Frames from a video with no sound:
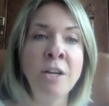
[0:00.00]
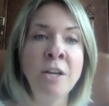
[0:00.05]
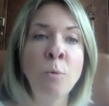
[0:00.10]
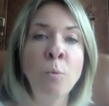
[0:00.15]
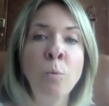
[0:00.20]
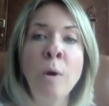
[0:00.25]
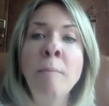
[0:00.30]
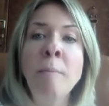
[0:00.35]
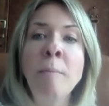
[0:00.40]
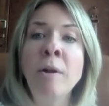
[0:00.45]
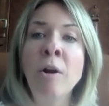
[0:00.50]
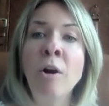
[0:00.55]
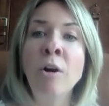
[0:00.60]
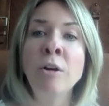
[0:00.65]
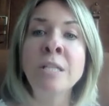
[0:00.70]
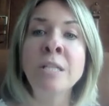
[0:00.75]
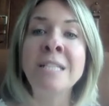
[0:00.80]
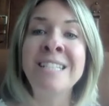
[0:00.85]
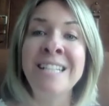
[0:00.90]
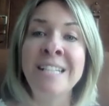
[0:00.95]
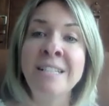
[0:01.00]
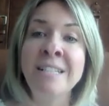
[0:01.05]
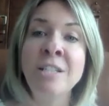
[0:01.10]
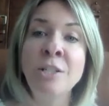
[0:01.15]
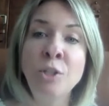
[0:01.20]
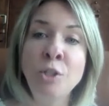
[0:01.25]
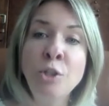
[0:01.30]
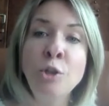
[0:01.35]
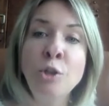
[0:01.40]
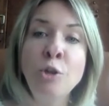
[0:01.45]
that women are
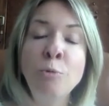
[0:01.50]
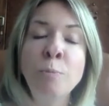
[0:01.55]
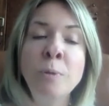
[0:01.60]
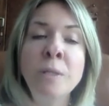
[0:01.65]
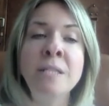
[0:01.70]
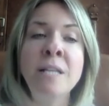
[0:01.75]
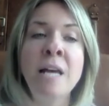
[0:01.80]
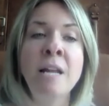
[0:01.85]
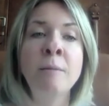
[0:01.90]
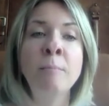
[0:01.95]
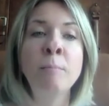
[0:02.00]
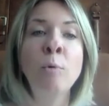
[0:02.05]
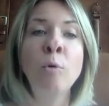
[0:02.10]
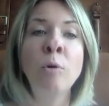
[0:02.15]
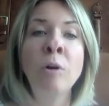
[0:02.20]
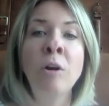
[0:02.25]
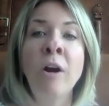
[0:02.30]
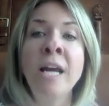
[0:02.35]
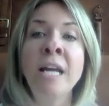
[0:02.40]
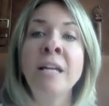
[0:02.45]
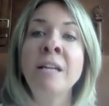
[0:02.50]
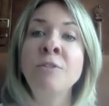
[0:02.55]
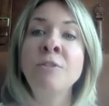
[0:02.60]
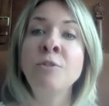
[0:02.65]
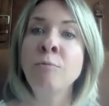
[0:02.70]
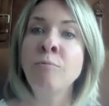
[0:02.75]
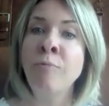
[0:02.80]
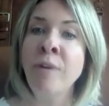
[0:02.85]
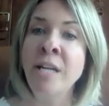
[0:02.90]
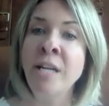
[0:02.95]
62% more likely
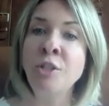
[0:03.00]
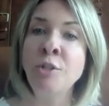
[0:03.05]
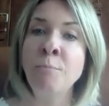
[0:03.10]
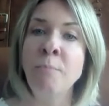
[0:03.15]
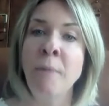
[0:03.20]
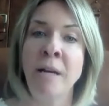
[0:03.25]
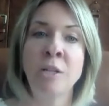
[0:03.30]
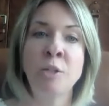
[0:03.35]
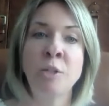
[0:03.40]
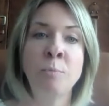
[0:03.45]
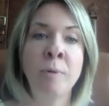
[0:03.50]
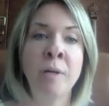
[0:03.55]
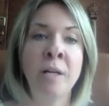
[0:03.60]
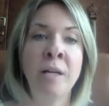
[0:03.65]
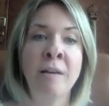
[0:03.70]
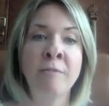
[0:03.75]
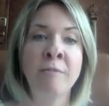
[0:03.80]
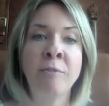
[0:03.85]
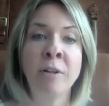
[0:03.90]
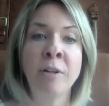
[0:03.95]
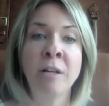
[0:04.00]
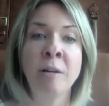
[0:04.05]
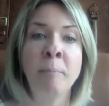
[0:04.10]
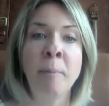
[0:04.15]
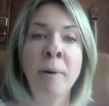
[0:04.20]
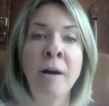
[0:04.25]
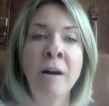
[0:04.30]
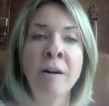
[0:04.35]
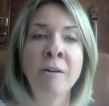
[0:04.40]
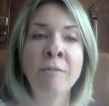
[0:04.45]
to reach management level and
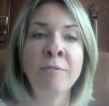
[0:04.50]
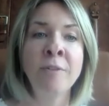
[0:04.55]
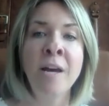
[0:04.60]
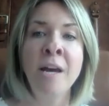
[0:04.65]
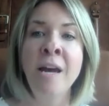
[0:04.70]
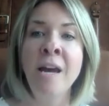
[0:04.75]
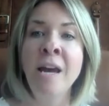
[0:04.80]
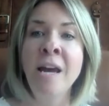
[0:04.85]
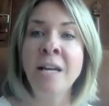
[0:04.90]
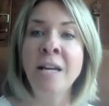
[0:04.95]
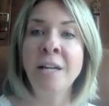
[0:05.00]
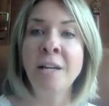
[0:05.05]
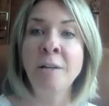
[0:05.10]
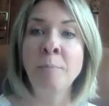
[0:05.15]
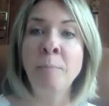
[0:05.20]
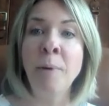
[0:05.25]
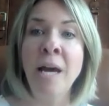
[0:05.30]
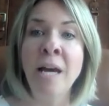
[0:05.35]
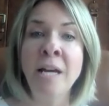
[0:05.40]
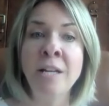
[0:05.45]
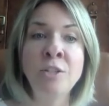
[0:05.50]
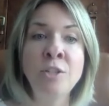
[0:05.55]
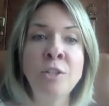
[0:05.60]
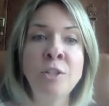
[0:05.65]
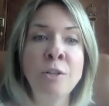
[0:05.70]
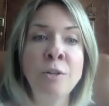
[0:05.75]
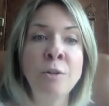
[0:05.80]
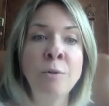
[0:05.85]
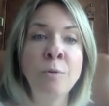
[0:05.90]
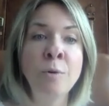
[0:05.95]
above compared
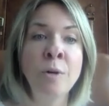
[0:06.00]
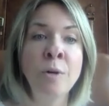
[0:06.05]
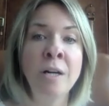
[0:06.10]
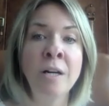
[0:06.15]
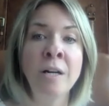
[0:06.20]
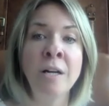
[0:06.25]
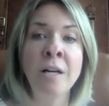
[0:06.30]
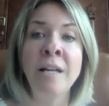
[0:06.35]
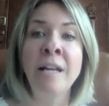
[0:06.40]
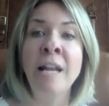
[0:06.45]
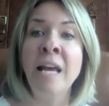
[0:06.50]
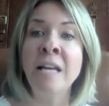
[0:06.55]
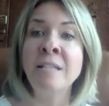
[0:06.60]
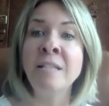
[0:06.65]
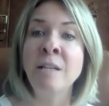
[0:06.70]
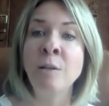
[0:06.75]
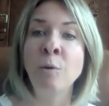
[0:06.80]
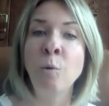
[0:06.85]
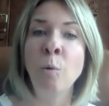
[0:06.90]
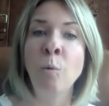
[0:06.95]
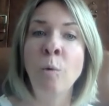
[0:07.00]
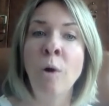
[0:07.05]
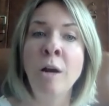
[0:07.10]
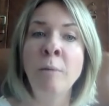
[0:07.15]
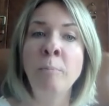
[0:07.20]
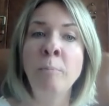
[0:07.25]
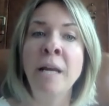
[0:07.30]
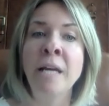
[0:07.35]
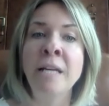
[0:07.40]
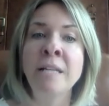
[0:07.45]
to uh, less equal
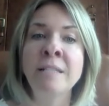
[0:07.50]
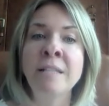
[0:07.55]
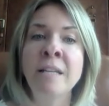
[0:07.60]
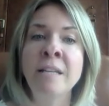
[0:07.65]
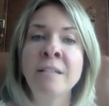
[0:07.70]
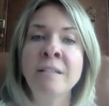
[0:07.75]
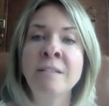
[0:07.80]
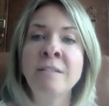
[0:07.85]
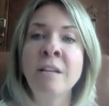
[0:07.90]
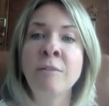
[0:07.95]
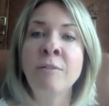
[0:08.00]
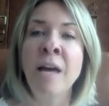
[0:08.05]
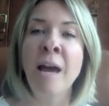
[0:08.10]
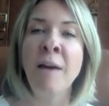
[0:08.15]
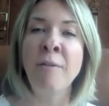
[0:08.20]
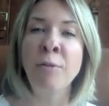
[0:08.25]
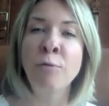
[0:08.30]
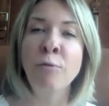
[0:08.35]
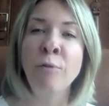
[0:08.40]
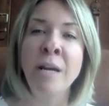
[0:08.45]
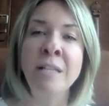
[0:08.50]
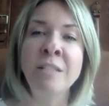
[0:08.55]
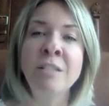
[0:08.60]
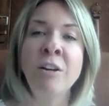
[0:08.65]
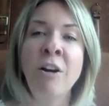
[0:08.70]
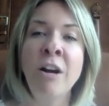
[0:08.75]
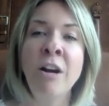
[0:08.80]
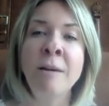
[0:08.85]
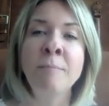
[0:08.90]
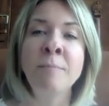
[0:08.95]
workplaces. So they're three
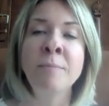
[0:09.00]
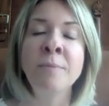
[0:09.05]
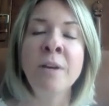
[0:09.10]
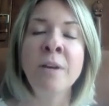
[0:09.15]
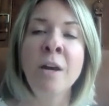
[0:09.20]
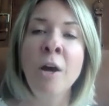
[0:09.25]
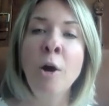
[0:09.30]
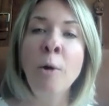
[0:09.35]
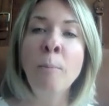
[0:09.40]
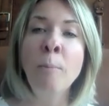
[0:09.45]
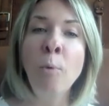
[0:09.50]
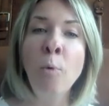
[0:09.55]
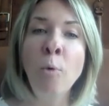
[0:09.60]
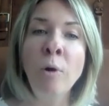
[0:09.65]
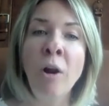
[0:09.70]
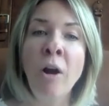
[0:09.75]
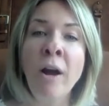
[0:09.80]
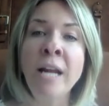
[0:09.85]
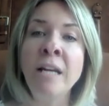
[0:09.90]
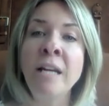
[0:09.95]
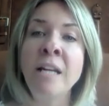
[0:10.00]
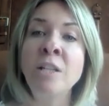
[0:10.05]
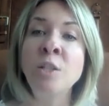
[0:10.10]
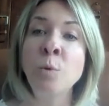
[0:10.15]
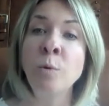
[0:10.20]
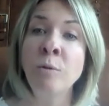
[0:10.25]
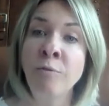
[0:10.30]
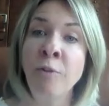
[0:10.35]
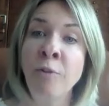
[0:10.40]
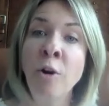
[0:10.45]
times more likely
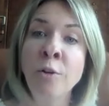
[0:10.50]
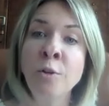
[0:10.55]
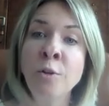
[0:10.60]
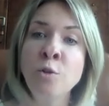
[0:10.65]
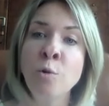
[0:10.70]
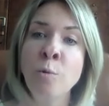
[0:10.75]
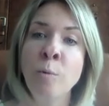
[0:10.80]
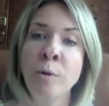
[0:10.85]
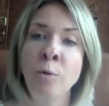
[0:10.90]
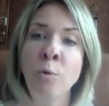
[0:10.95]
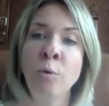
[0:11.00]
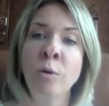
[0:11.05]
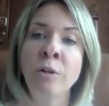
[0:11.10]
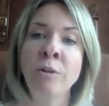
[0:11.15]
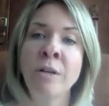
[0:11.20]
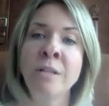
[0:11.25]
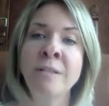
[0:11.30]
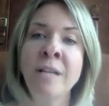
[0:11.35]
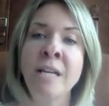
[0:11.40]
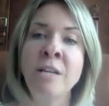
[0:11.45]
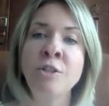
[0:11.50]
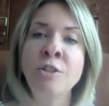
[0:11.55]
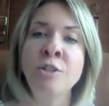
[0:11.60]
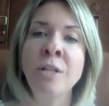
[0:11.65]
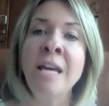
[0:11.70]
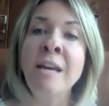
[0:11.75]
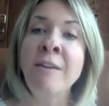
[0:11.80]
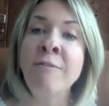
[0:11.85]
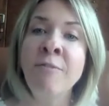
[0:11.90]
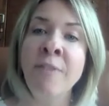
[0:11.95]
to advance through an organization
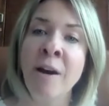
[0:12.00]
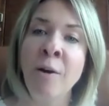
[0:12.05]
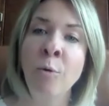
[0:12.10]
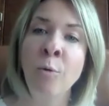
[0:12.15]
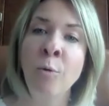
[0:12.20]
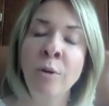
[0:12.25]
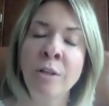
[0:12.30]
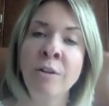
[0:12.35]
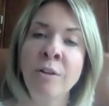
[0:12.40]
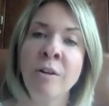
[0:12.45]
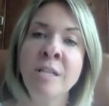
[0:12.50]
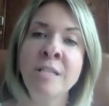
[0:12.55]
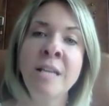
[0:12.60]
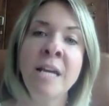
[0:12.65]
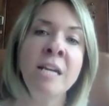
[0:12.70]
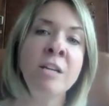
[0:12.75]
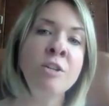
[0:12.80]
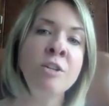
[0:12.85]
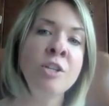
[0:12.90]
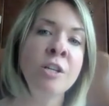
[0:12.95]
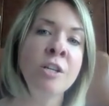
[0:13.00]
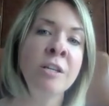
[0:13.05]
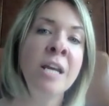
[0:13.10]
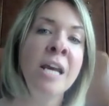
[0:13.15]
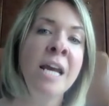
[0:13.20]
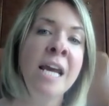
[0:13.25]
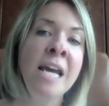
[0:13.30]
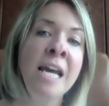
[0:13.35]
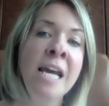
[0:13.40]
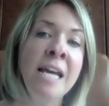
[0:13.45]
if that organization
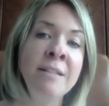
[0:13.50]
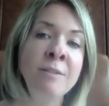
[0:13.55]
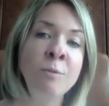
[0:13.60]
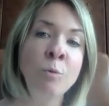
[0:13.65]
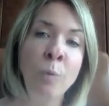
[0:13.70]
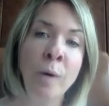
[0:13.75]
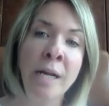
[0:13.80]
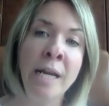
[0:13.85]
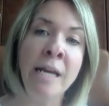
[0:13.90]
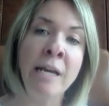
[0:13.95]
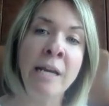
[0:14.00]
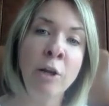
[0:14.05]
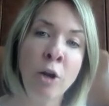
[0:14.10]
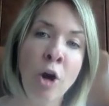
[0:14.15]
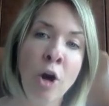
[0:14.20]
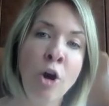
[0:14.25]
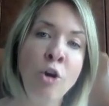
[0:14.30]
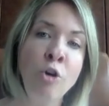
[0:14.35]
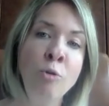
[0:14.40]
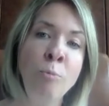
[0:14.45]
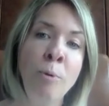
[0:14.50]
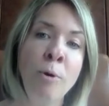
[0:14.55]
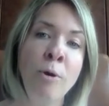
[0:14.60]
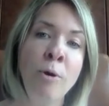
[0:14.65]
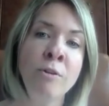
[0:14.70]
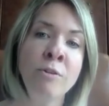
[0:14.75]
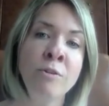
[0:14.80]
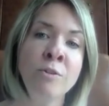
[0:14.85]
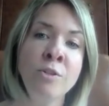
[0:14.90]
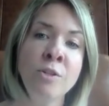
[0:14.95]
is willing and
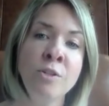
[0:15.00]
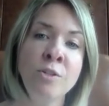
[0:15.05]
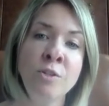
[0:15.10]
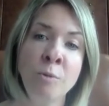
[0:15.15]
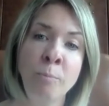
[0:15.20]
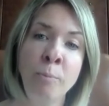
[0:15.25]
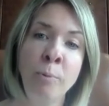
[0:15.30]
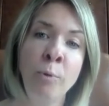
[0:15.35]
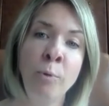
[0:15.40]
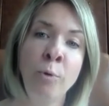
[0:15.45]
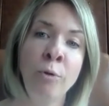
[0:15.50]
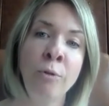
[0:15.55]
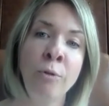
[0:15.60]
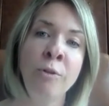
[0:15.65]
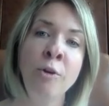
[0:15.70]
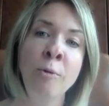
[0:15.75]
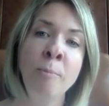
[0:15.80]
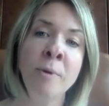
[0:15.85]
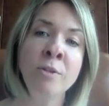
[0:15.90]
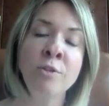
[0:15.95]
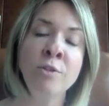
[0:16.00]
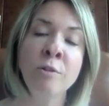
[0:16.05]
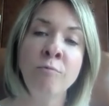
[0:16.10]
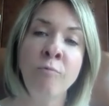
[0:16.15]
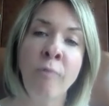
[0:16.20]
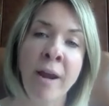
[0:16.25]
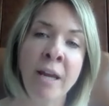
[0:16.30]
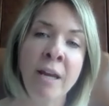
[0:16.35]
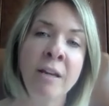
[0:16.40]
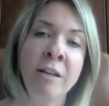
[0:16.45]
open to support them and to
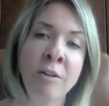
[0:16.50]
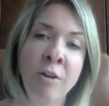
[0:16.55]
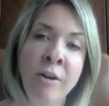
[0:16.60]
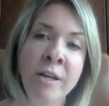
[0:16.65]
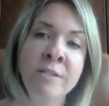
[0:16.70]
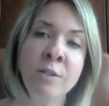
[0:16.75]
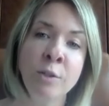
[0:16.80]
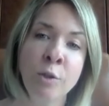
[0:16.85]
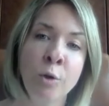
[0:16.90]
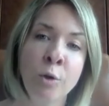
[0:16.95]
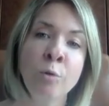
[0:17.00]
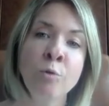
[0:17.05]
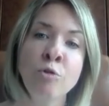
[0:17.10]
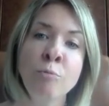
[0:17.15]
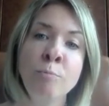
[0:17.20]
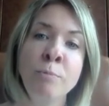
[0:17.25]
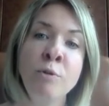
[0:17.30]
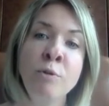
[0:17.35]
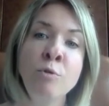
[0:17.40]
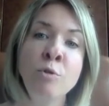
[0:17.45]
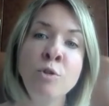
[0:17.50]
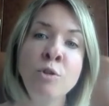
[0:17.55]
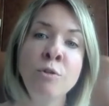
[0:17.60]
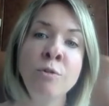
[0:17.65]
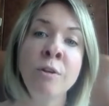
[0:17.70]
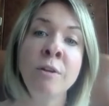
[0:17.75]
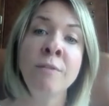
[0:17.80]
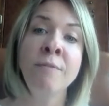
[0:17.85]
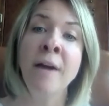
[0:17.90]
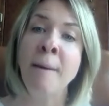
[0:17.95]
recognize the
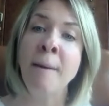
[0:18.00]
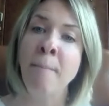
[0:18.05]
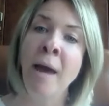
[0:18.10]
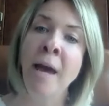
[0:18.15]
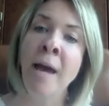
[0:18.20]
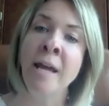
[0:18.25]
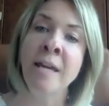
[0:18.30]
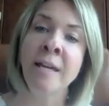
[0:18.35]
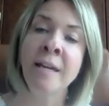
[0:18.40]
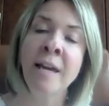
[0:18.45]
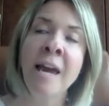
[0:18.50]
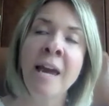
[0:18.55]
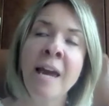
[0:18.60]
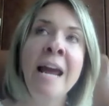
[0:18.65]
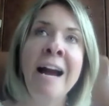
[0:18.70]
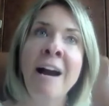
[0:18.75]
contribution that they make.